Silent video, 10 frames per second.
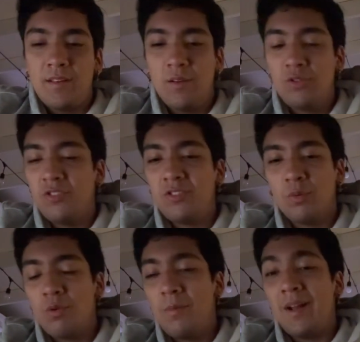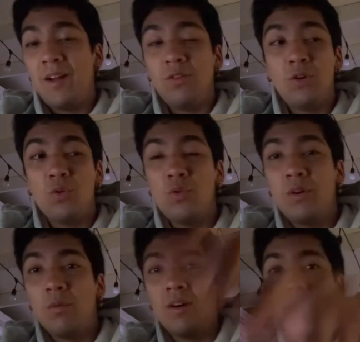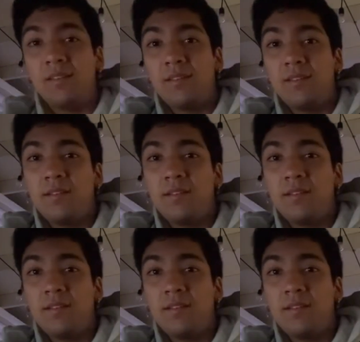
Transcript: It was just a woman. I don't know who it was.